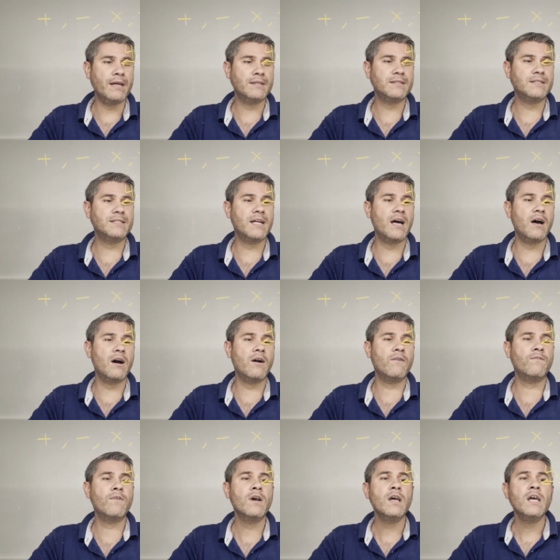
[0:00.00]

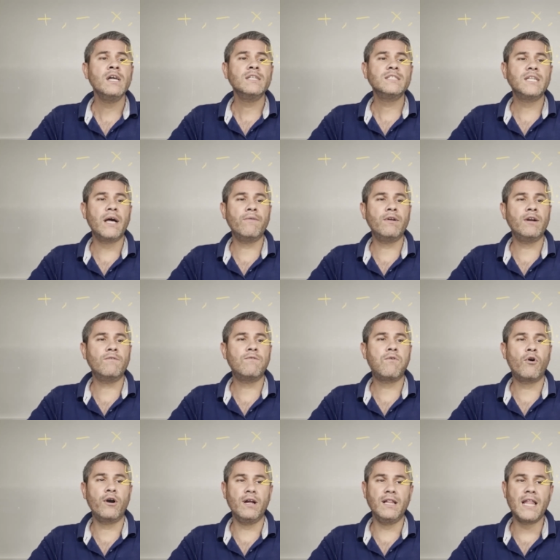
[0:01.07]
itself, 7 and
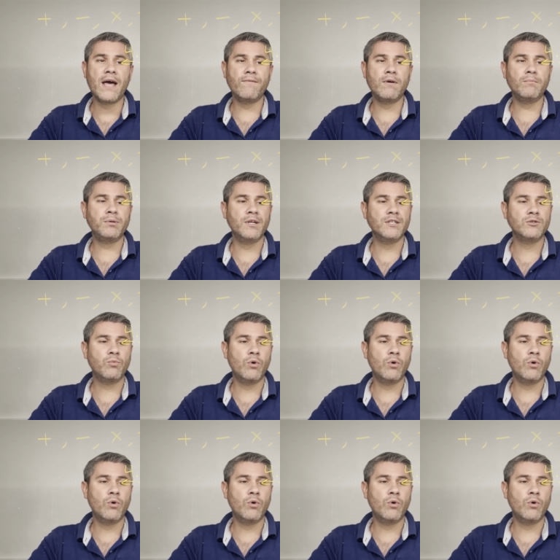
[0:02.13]
4, 11, plus